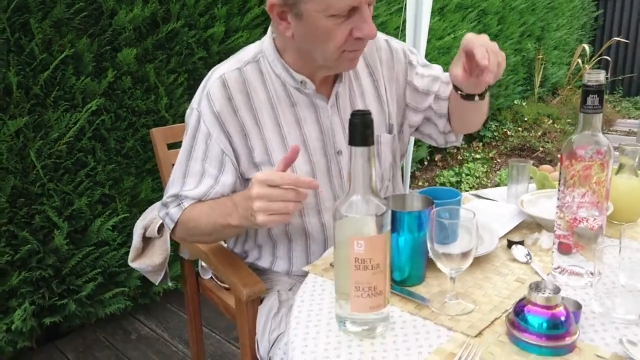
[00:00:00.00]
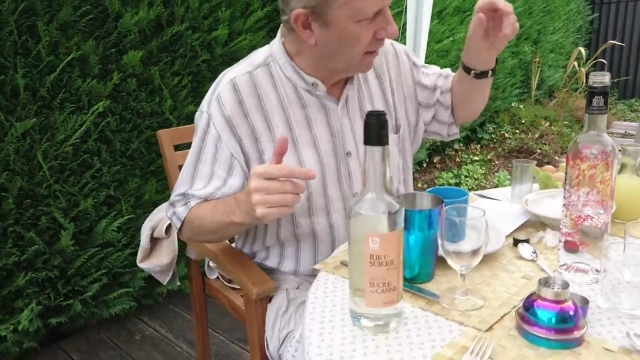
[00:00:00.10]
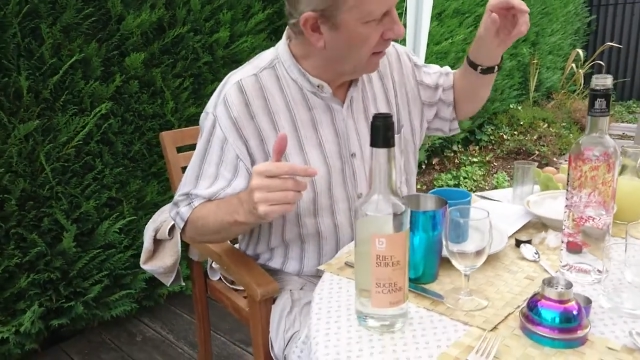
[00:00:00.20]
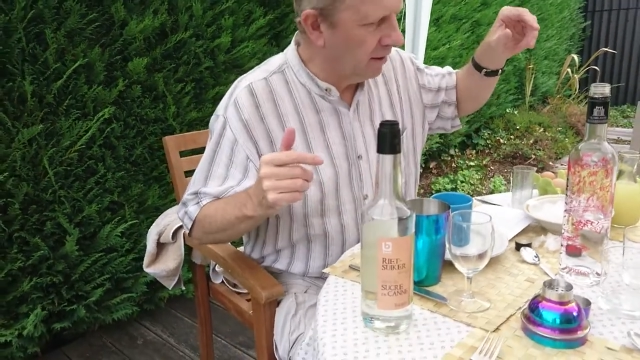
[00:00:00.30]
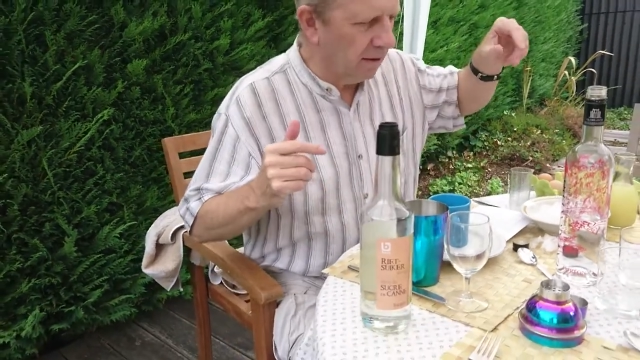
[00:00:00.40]

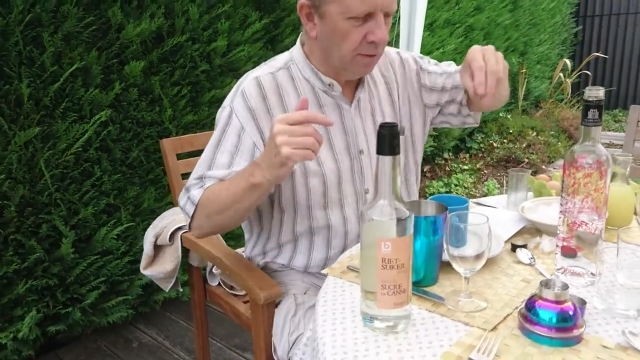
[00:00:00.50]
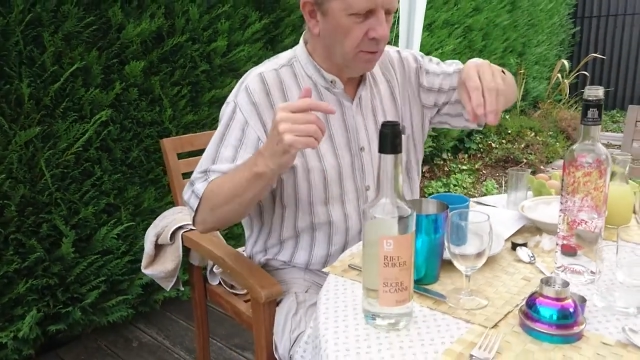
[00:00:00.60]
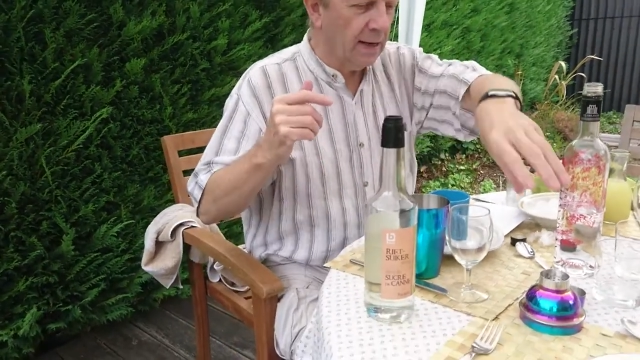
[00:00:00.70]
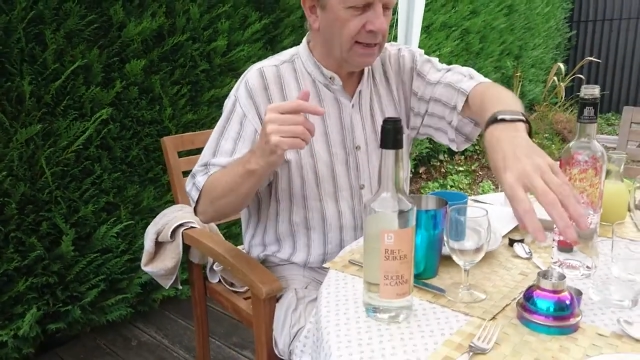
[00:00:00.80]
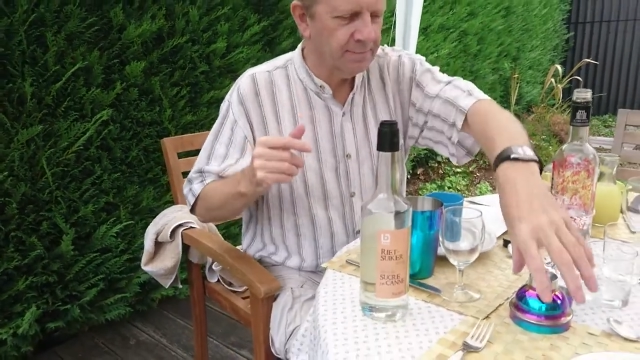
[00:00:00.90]
I
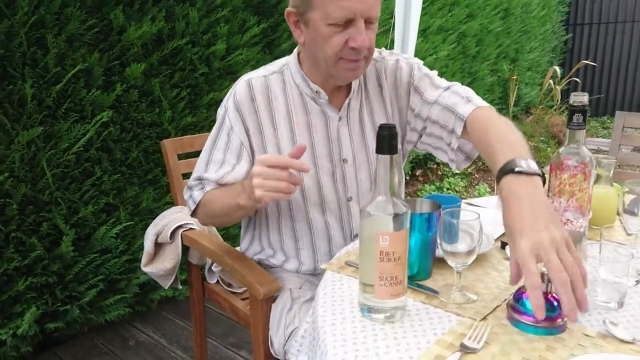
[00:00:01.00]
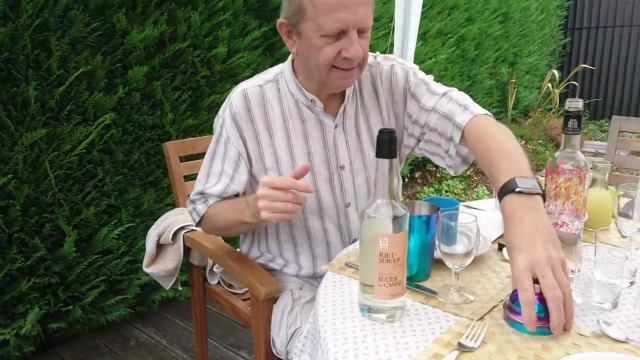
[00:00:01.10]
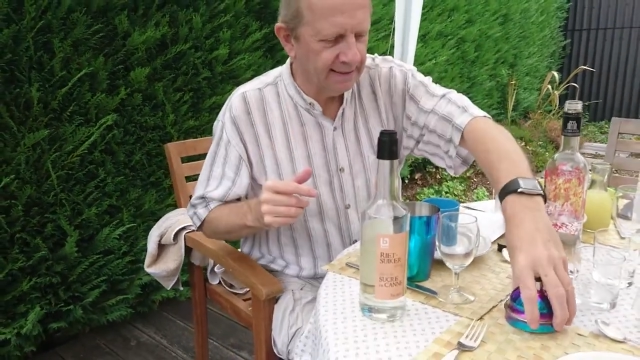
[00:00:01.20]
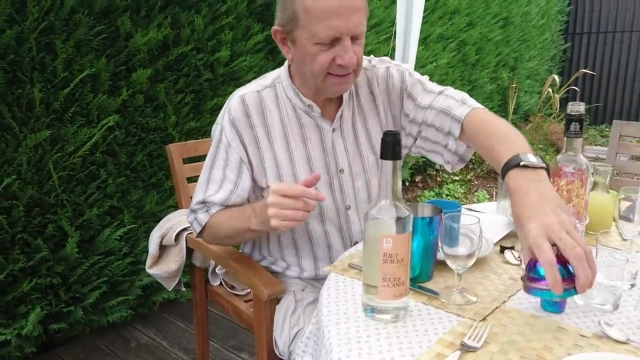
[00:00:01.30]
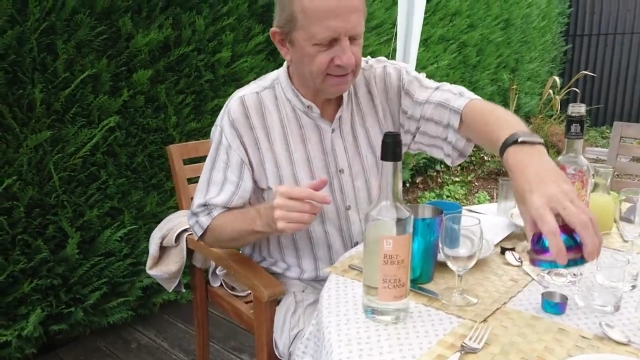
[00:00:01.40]
guess
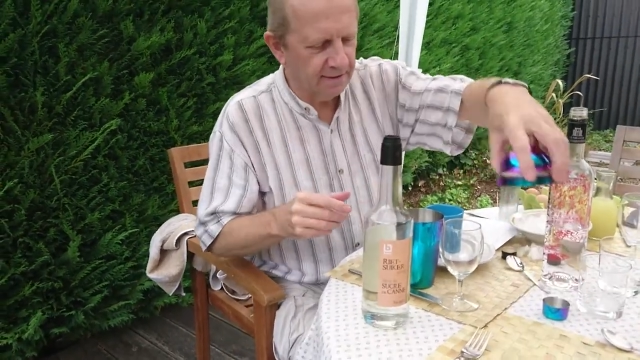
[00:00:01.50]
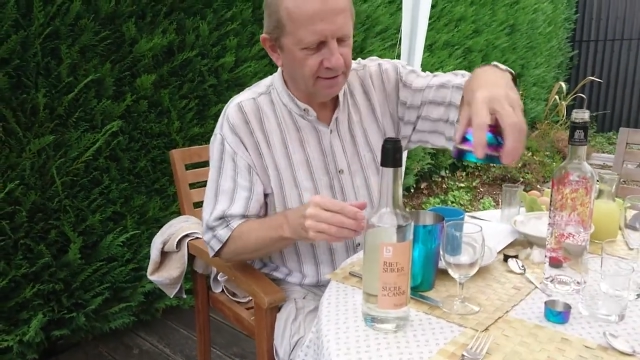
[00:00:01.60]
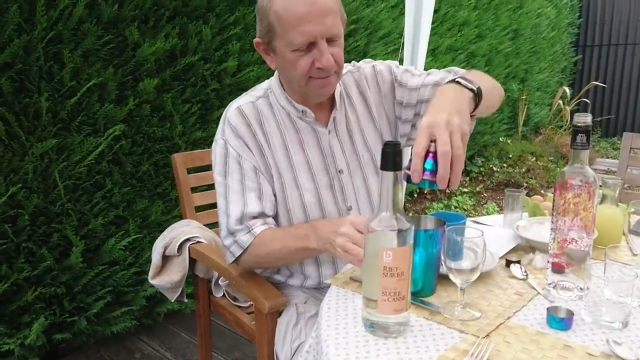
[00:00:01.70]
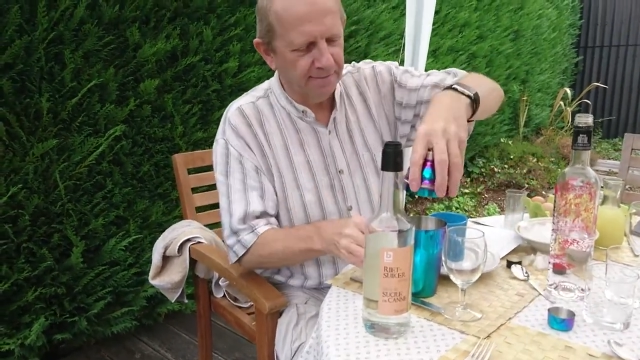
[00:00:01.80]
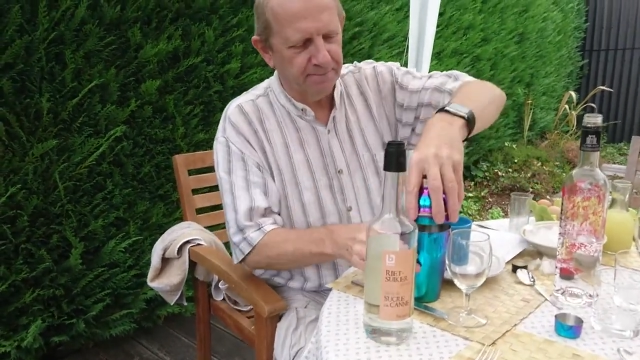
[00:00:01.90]
we're ready
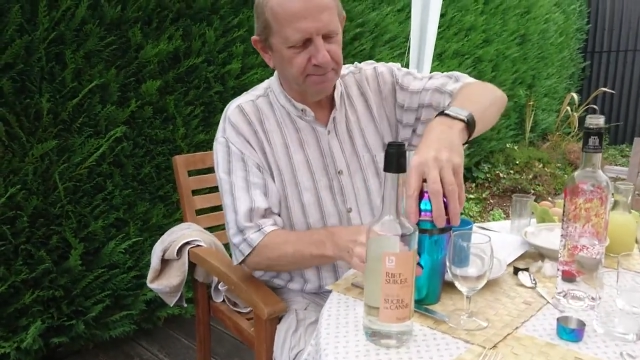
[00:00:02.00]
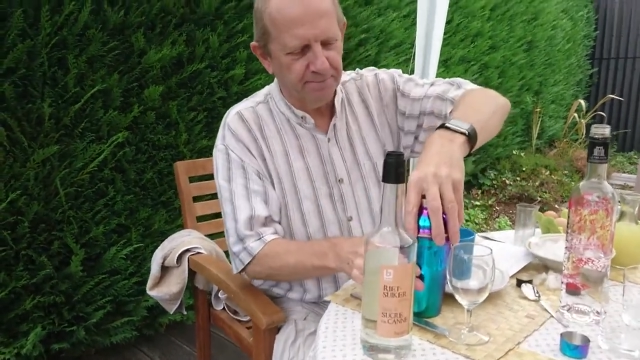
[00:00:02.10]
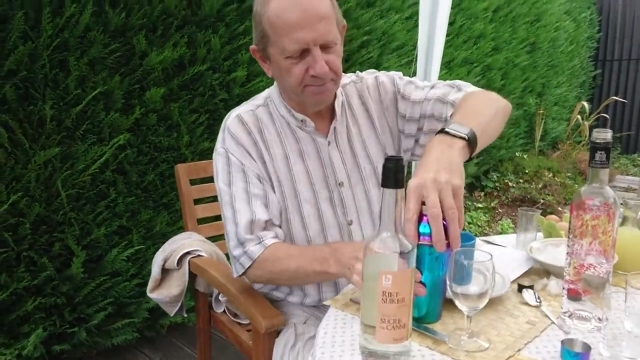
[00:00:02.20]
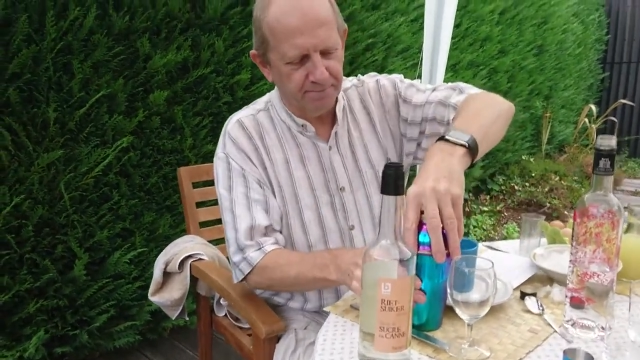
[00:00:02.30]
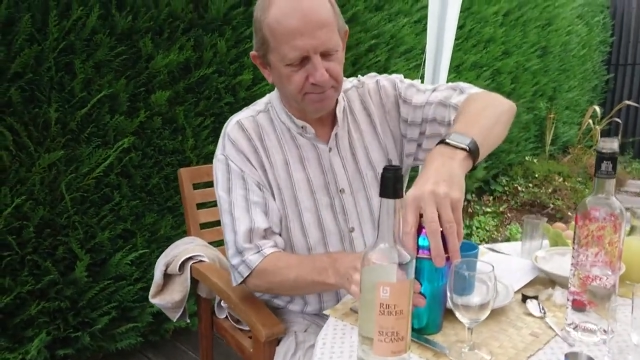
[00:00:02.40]
to
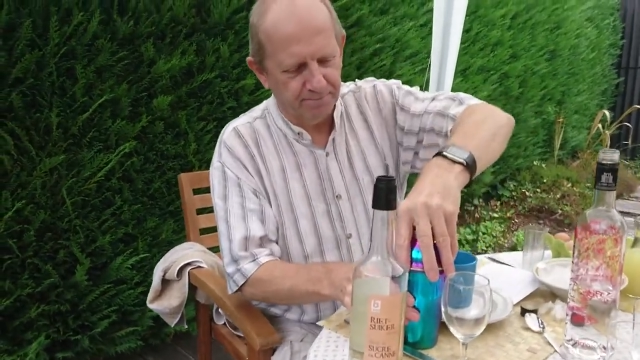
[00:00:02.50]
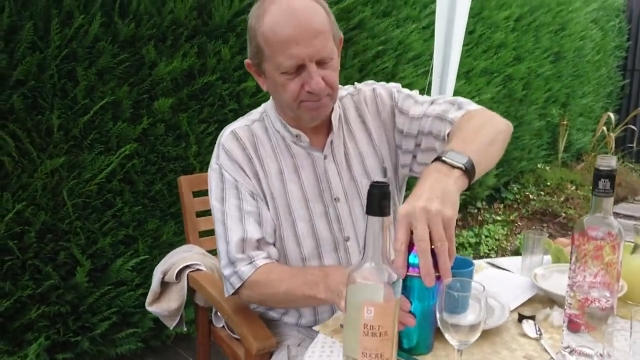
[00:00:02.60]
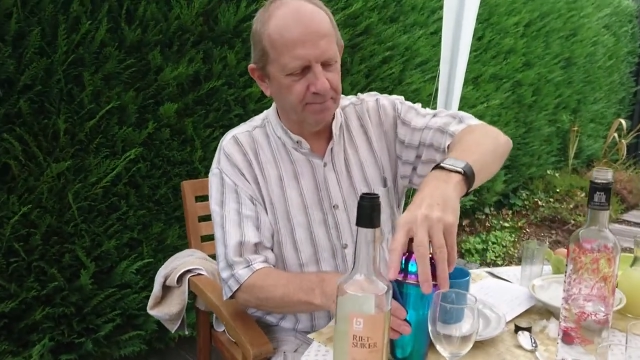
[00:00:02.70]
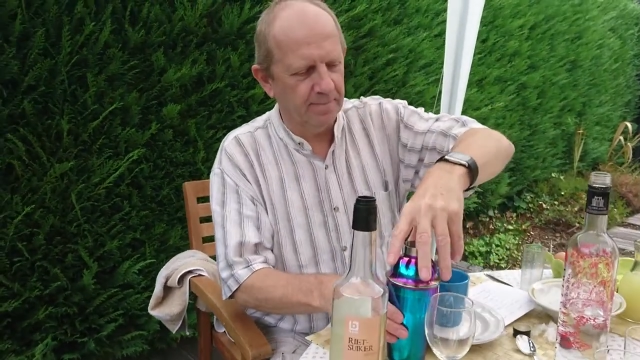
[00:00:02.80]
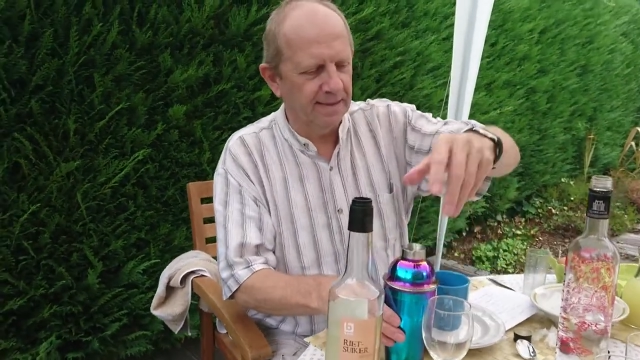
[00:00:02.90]
shake
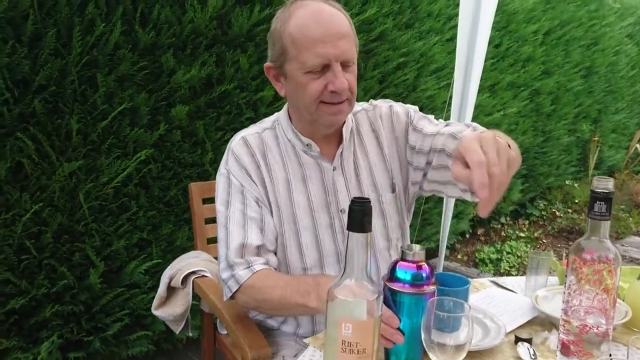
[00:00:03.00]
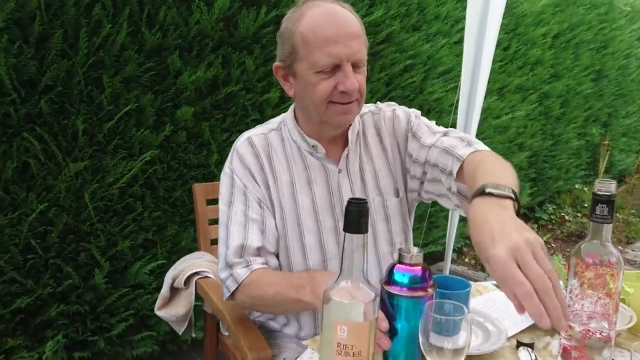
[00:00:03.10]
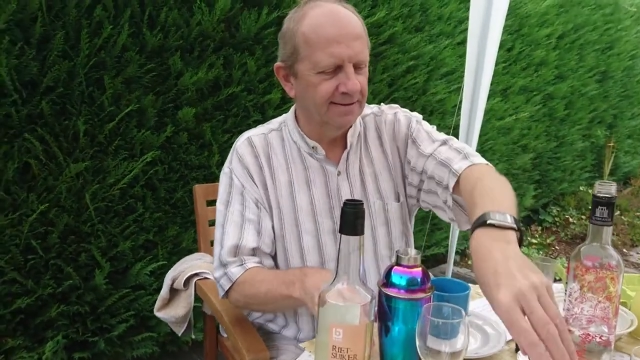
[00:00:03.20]
it.